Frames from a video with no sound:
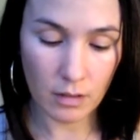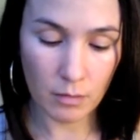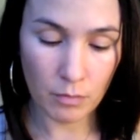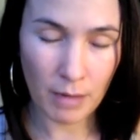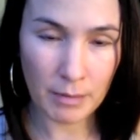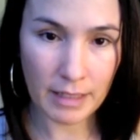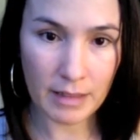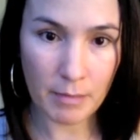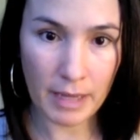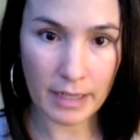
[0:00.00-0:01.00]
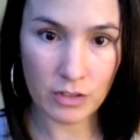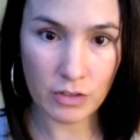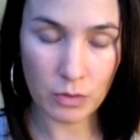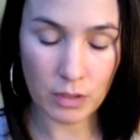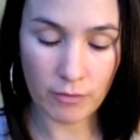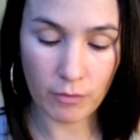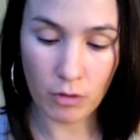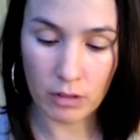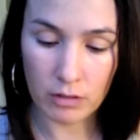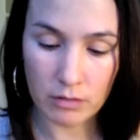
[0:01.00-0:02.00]
probably like the MAC
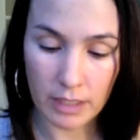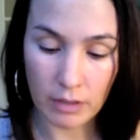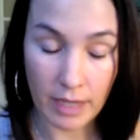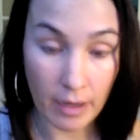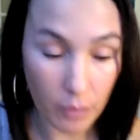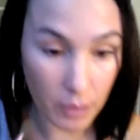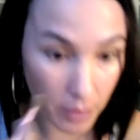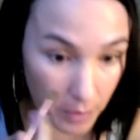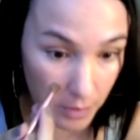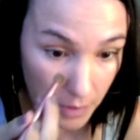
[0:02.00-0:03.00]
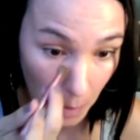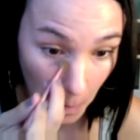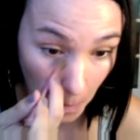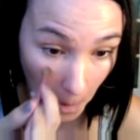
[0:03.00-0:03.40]
224. I don't have one of those, so,